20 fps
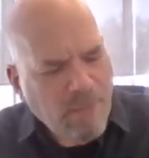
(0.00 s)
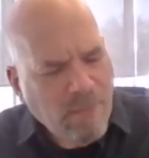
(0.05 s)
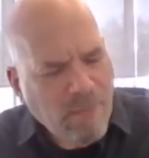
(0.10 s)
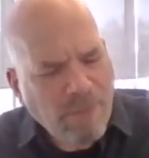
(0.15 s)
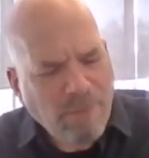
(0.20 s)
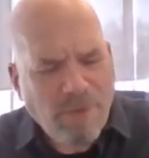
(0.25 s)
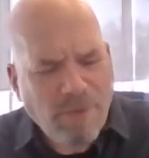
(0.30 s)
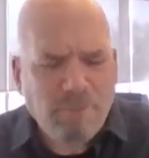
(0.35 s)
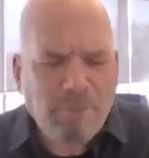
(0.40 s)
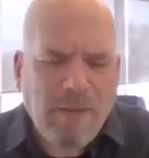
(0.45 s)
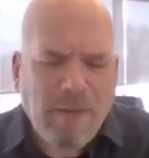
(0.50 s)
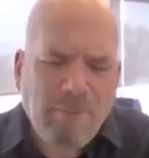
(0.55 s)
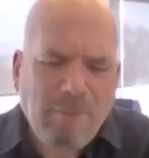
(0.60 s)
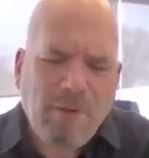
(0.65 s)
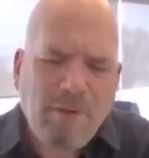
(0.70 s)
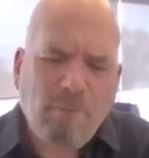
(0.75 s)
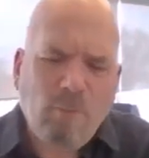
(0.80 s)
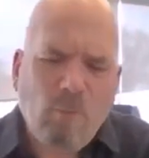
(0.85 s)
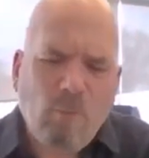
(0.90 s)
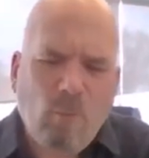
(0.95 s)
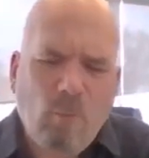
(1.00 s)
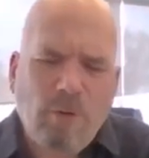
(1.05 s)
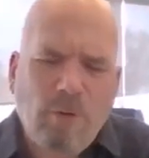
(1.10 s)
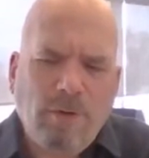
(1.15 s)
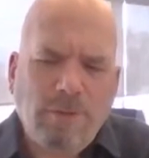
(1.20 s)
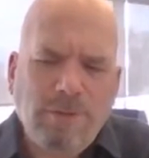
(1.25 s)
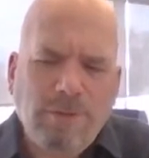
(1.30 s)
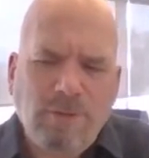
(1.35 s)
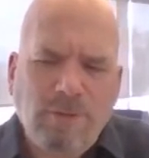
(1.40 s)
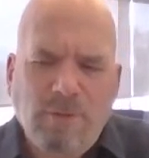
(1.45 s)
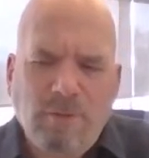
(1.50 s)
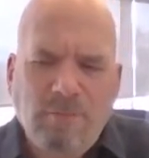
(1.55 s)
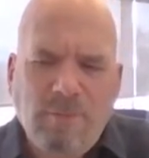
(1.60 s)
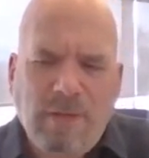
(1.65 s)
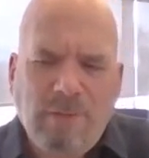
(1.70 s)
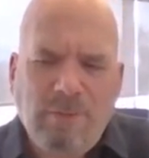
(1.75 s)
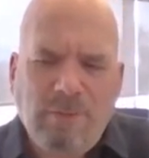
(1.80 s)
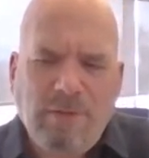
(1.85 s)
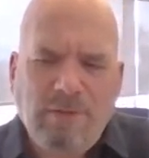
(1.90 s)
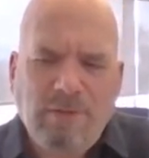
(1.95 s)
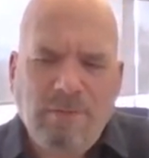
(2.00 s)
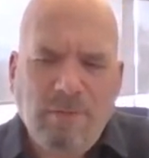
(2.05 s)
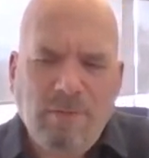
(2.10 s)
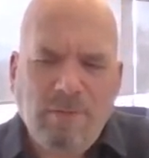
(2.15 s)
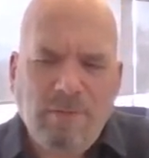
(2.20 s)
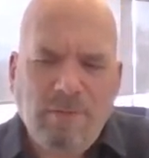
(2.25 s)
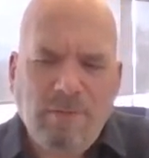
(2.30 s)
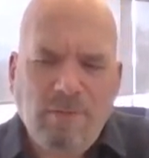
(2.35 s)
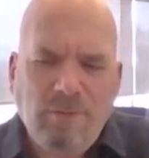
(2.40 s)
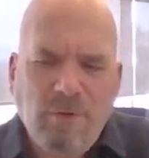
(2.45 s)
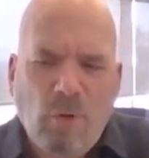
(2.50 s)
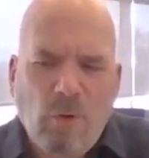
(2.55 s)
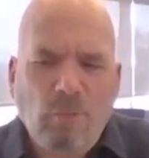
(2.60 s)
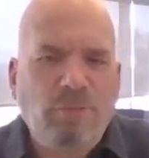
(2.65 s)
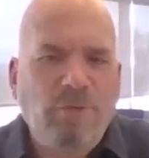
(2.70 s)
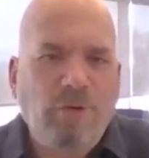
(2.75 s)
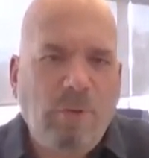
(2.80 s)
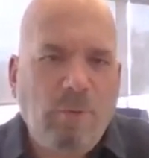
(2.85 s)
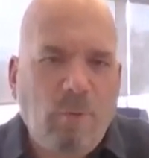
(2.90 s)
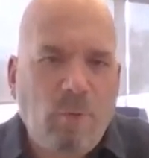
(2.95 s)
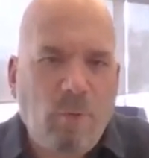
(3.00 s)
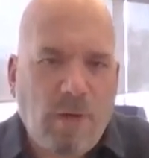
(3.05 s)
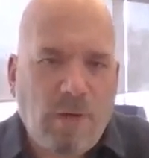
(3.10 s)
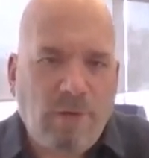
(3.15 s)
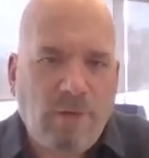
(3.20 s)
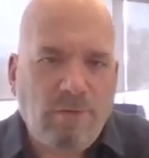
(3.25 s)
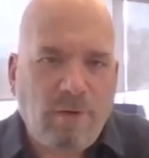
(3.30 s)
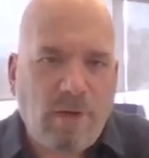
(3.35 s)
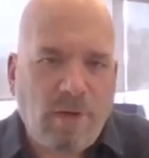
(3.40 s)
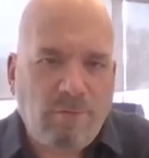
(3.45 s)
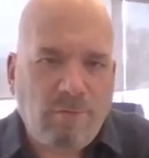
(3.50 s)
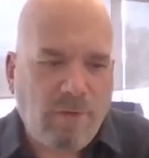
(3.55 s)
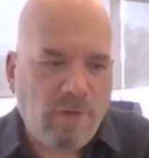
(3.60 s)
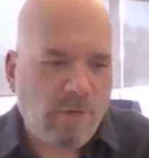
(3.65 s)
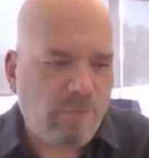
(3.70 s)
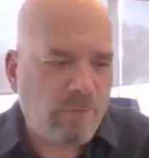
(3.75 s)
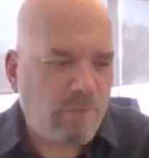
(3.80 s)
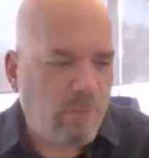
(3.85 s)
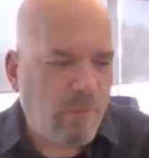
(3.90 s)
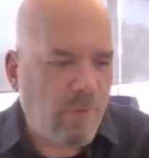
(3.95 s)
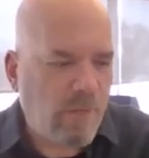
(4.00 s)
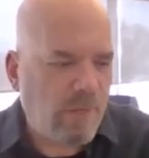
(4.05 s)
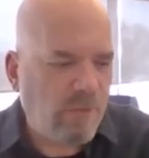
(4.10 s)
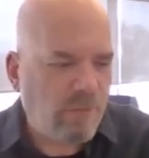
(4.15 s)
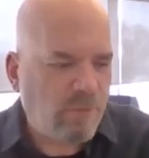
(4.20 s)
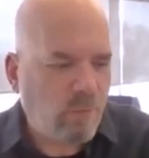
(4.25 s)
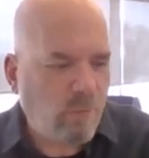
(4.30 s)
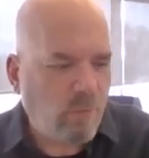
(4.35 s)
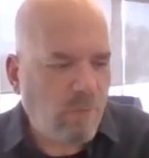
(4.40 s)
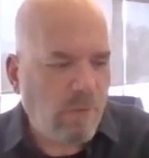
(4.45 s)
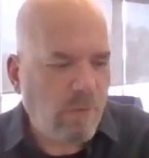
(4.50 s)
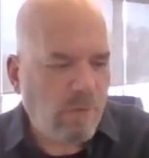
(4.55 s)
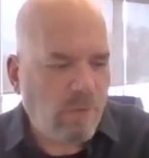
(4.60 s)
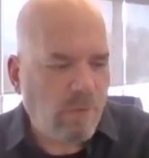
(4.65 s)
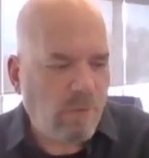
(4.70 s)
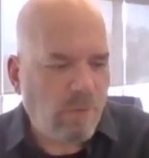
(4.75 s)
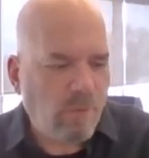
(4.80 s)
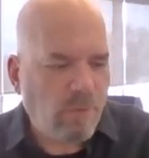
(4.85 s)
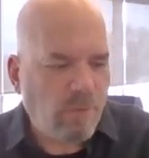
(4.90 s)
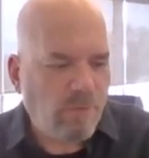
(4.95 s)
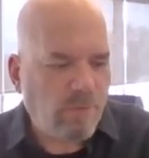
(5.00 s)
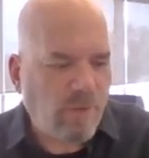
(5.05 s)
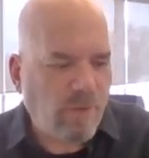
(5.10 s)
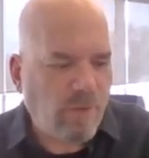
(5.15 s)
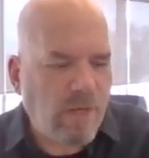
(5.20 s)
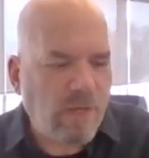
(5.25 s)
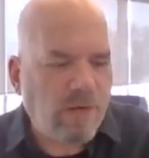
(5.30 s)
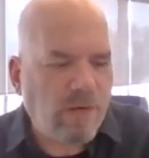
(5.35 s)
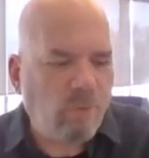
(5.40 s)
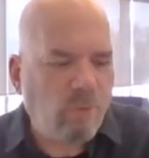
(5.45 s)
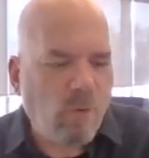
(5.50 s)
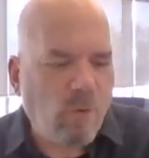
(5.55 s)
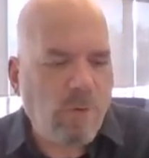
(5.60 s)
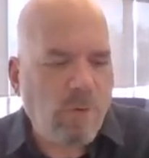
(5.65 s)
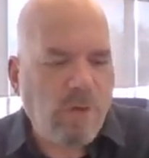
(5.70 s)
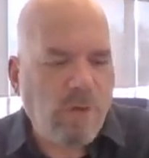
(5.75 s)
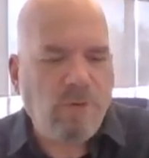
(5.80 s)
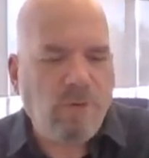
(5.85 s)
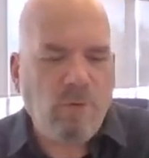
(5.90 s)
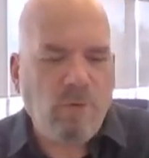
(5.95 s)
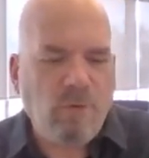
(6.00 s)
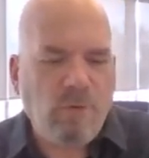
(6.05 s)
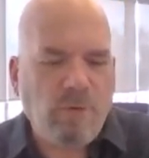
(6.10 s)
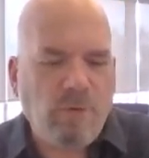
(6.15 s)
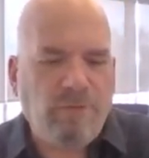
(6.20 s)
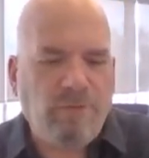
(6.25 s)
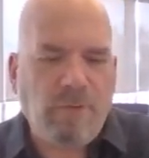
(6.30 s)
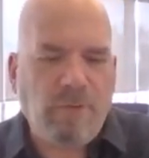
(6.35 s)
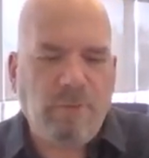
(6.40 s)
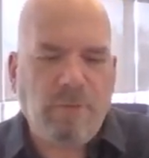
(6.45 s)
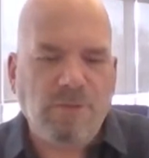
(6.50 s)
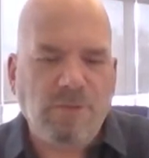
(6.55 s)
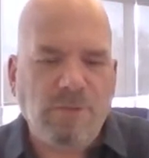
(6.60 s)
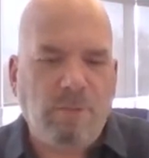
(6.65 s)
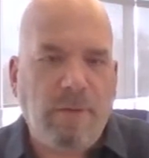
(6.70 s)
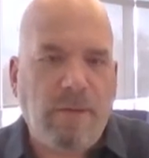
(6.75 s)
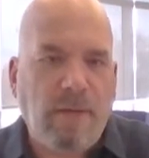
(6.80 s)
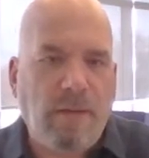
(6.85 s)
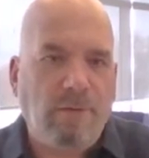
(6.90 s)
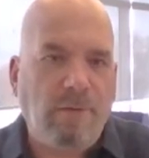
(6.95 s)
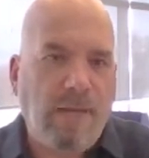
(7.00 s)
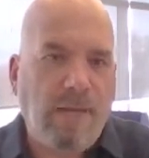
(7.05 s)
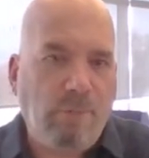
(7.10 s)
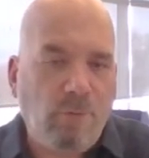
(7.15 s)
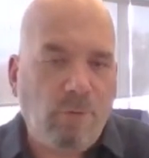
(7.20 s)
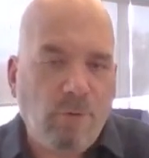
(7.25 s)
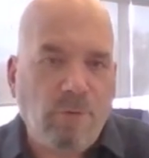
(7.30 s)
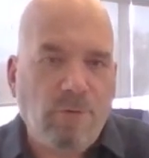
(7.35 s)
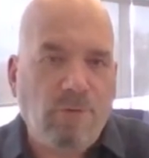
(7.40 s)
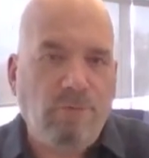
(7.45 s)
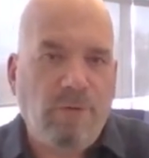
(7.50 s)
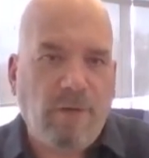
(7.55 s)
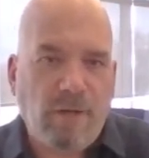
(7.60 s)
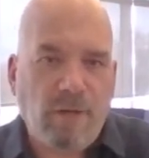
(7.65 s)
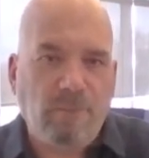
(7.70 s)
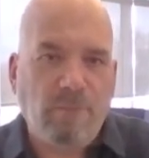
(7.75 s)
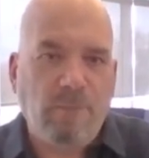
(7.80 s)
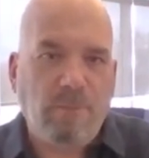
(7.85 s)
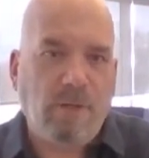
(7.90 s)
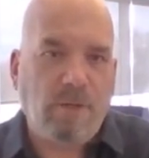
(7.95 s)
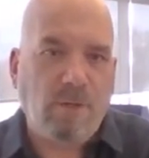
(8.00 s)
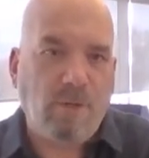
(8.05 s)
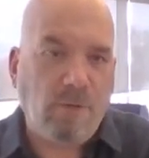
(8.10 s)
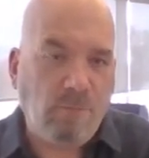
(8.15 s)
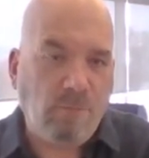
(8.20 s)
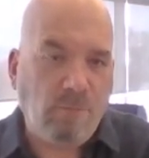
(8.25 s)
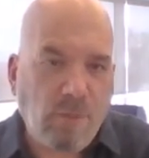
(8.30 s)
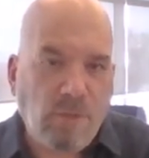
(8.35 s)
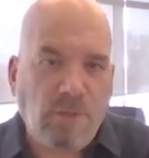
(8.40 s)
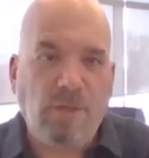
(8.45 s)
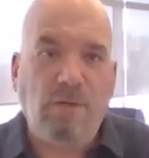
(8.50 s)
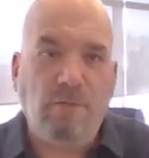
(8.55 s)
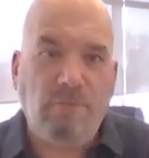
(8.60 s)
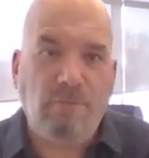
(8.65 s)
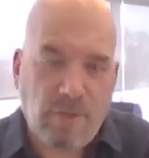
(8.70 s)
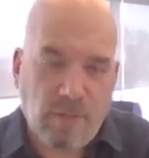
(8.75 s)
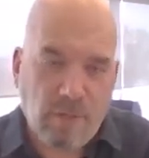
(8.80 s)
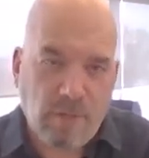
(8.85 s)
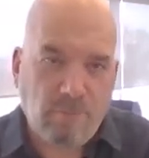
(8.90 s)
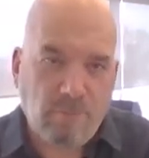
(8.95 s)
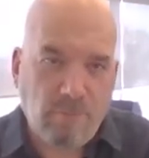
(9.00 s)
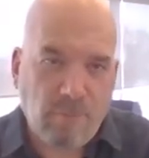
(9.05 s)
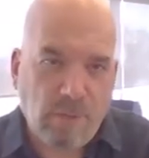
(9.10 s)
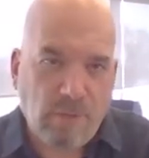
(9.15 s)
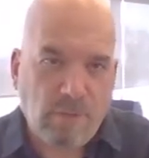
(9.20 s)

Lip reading: And then maybe one or two that maybe don't seem quite as obvious, but there's a lot of what we do that's very much about neighborhood development and community development.